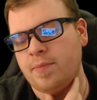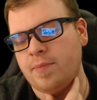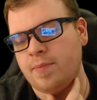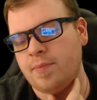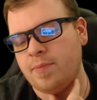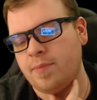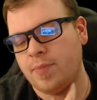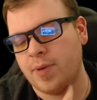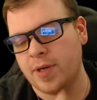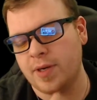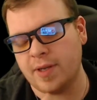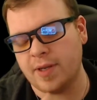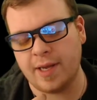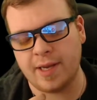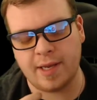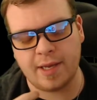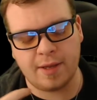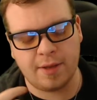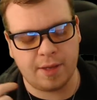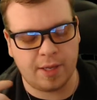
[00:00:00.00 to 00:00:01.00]
but
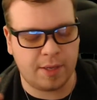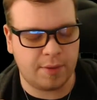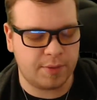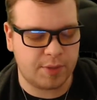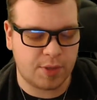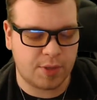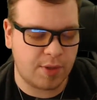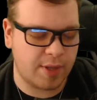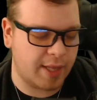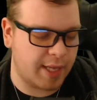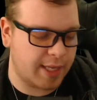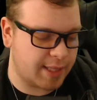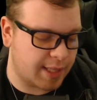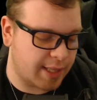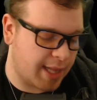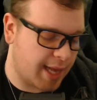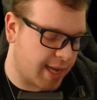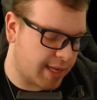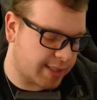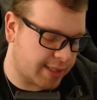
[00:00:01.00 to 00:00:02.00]
like it was only like the
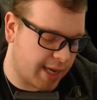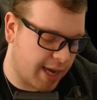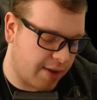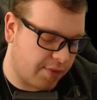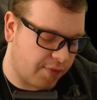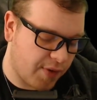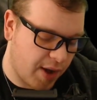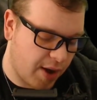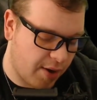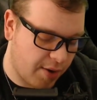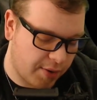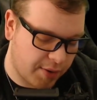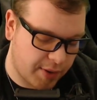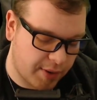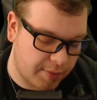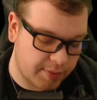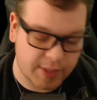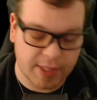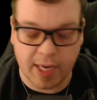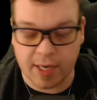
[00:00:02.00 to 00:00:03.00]
last half hour
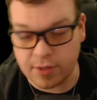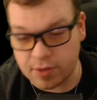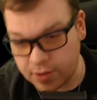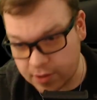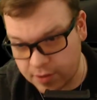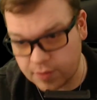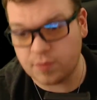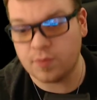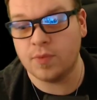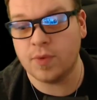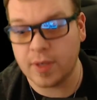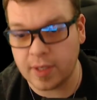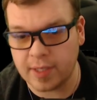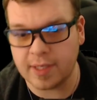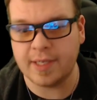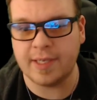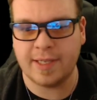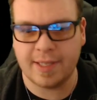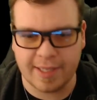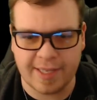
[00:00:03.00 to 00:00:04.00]
that was actually
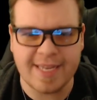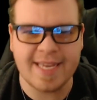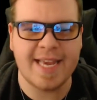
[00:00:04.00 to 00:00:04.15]
really